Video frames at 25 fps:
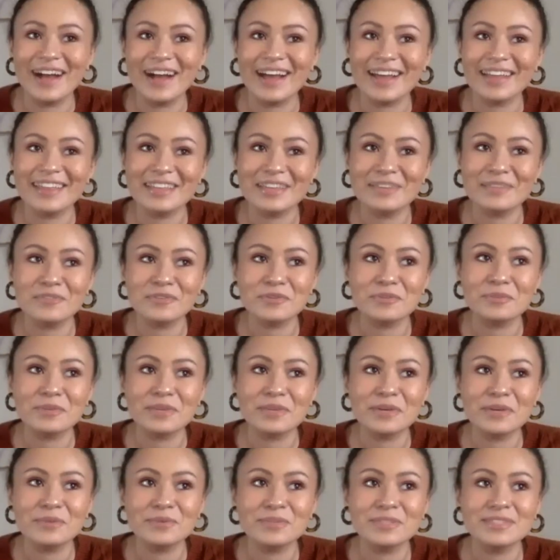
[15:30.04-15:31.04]
think for
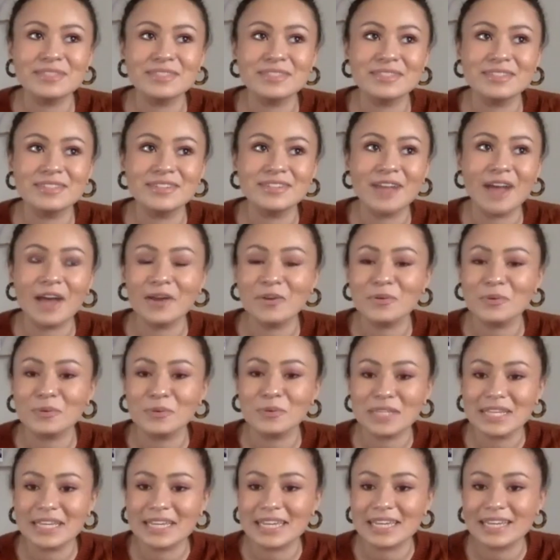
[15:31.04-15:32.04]
me, it was not
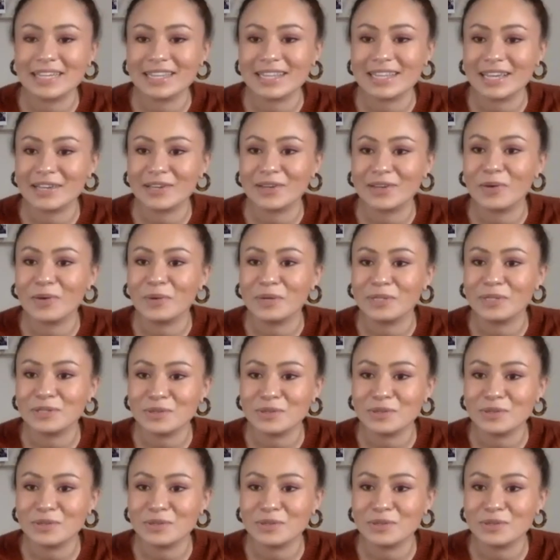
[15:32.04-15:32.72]
only like going